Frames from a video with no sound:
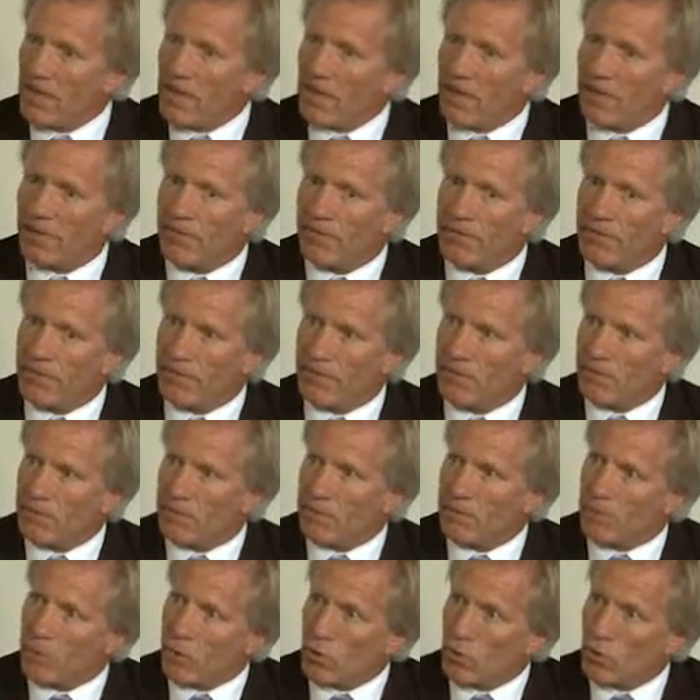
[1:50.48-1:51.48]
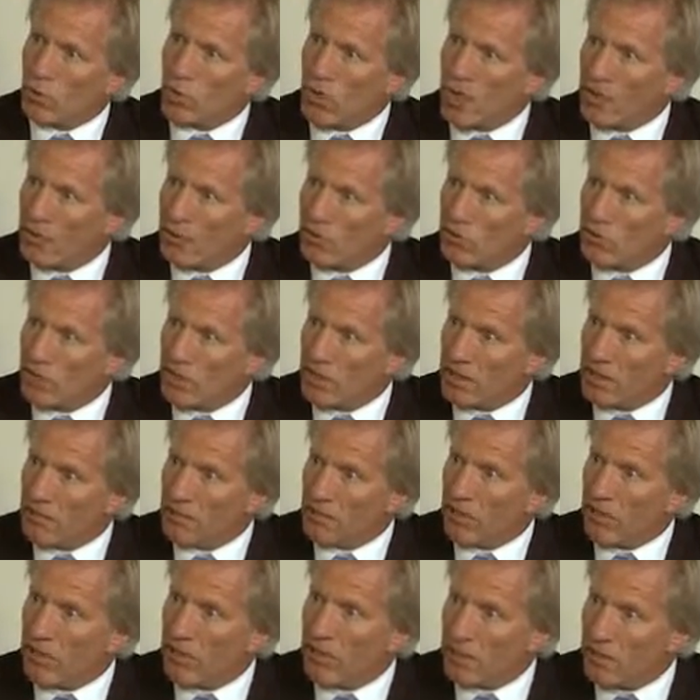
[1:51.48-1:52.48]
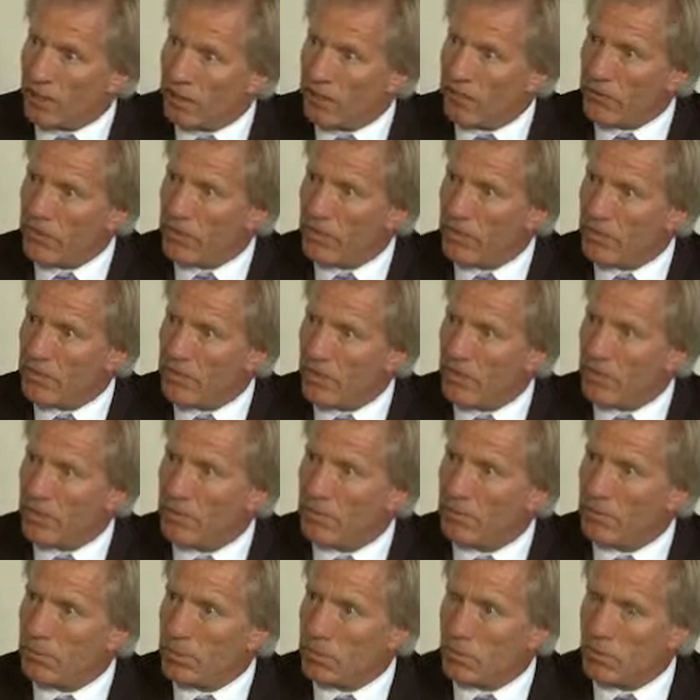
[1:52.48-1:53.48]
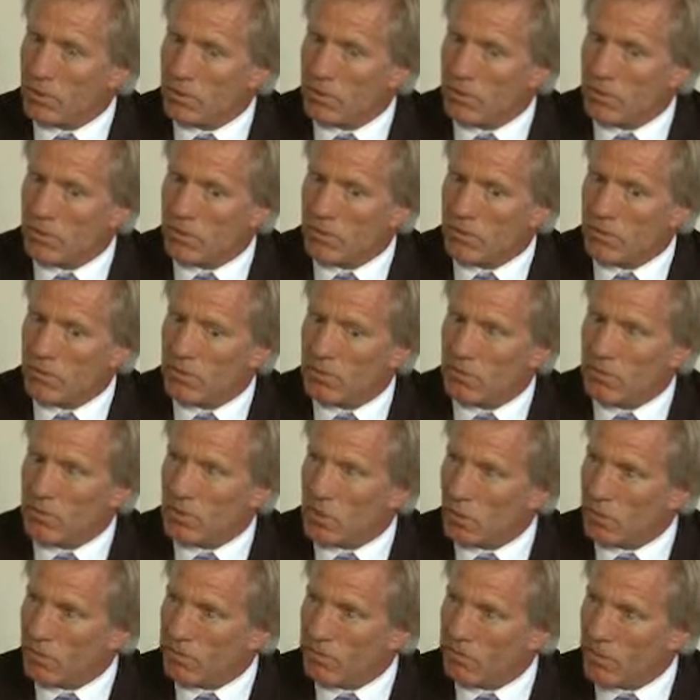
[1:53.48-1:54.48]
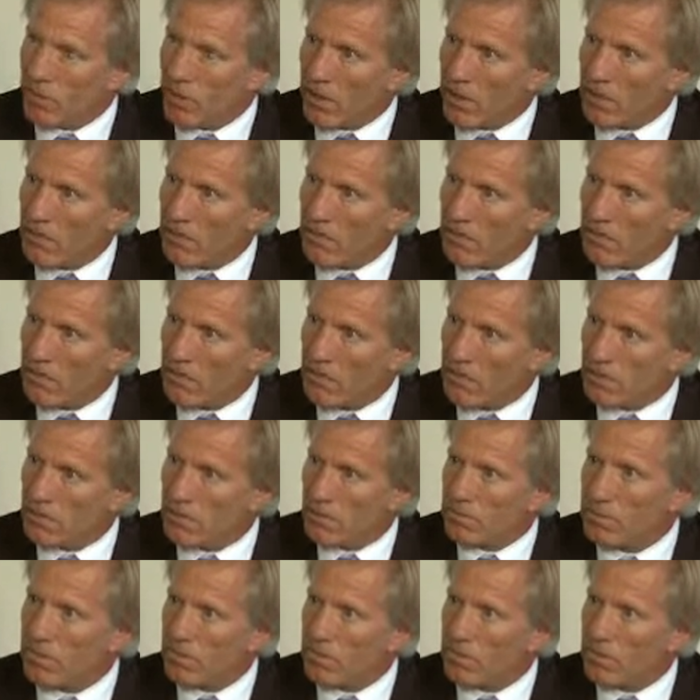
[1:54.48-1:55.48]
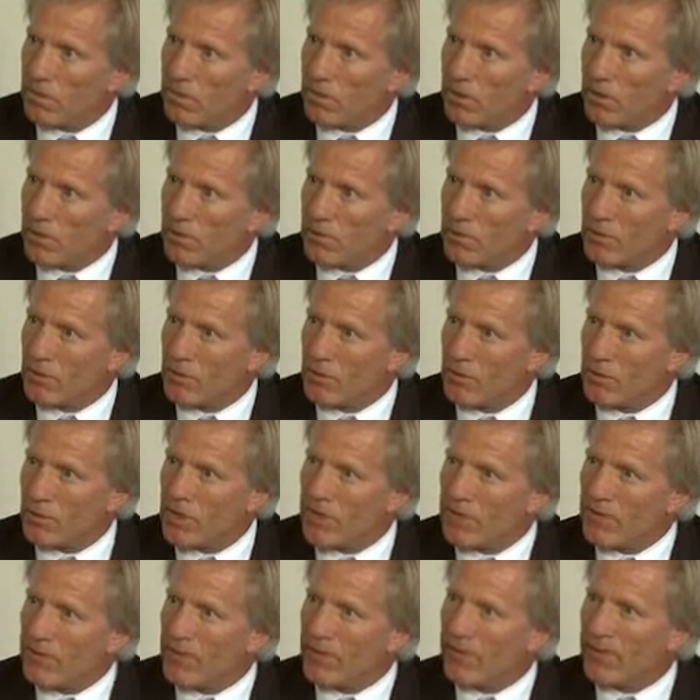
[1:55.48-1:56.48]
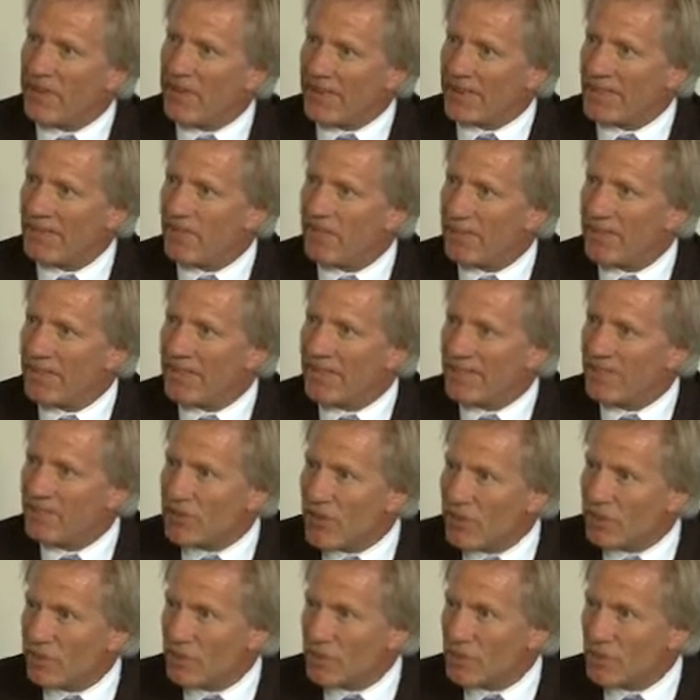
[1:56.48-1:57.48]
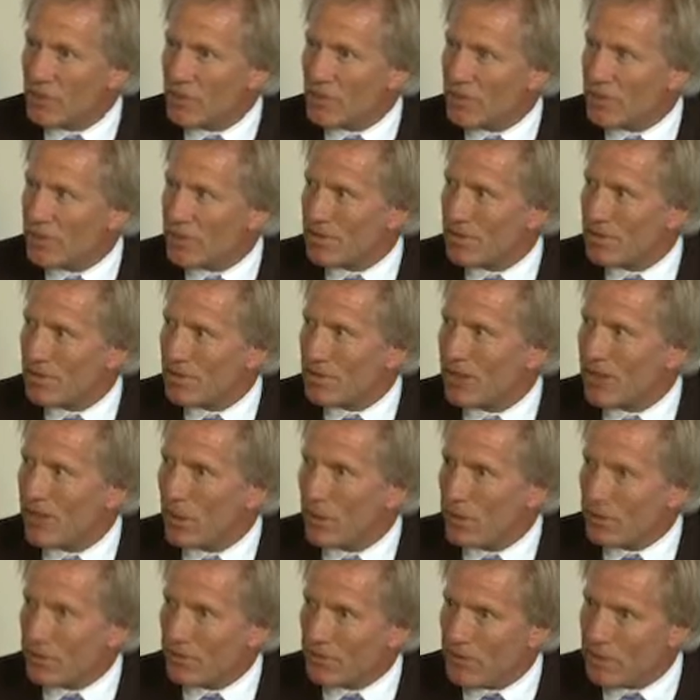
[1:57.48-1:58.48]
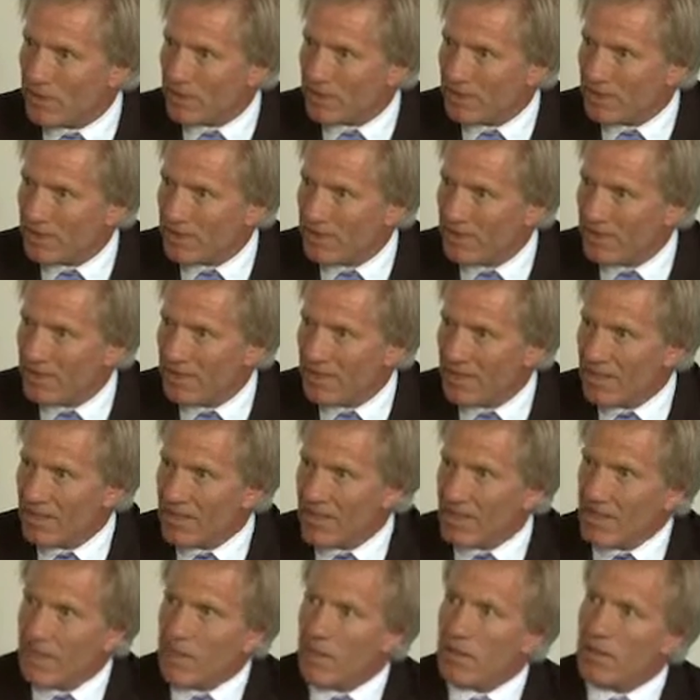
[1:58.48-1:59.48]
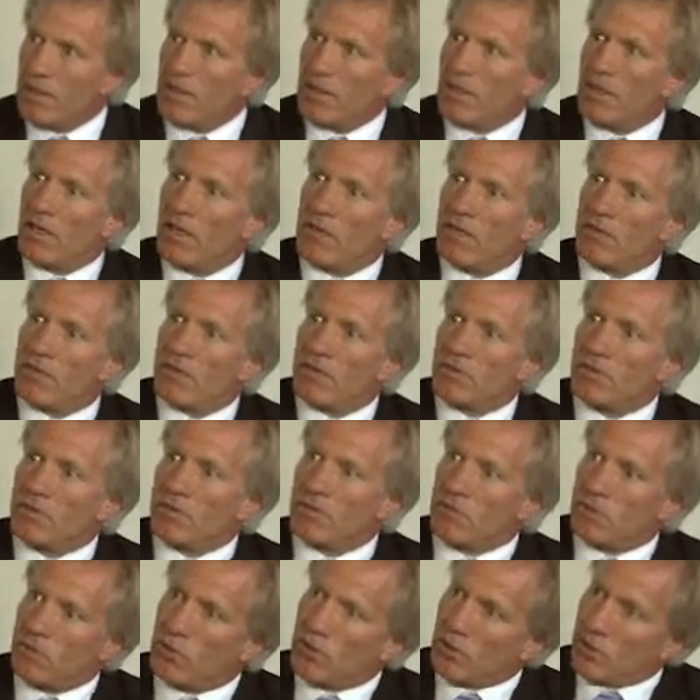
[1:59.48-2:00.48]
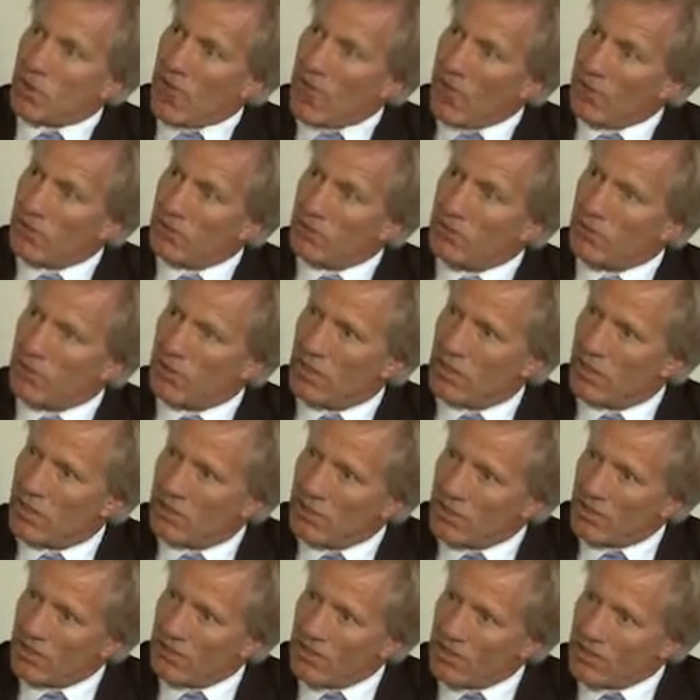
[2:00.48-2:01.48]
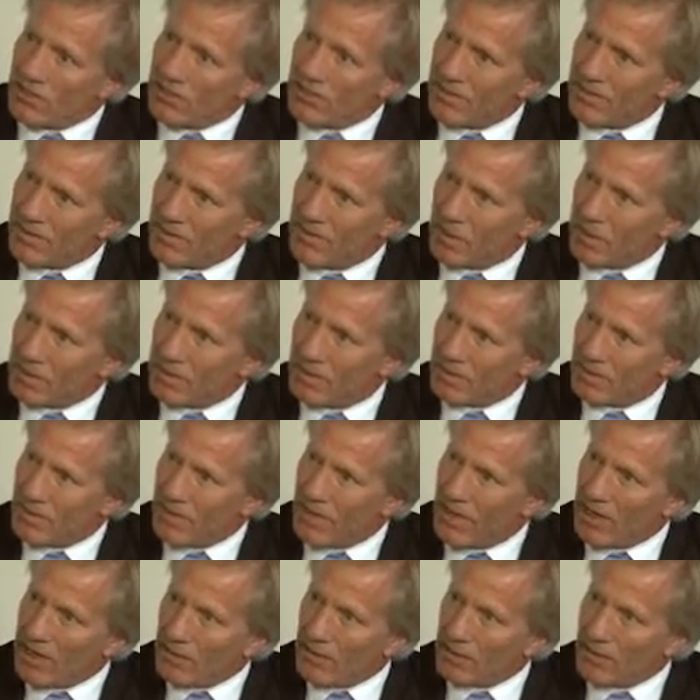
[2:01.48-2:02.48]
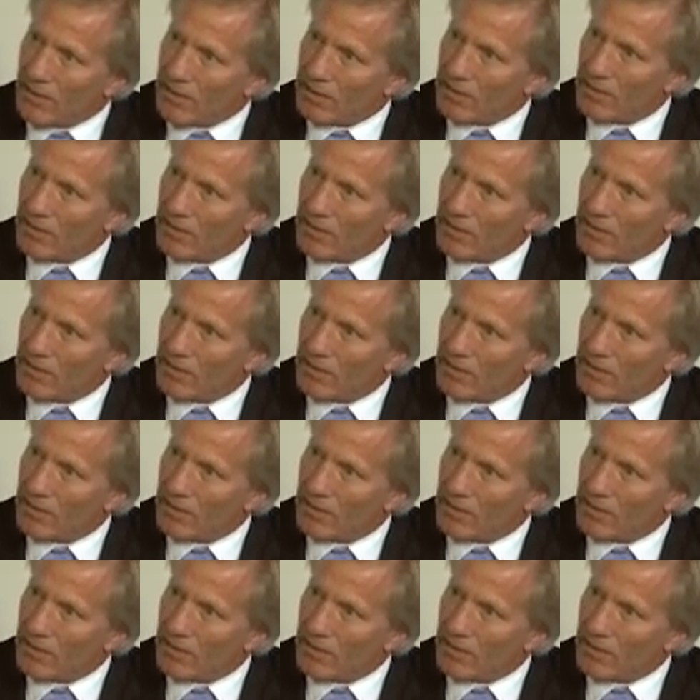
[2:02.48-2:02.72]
And this is a more challenging environment because so far it's very hard to really detect big revenues out of this. So the challenge here in this market now is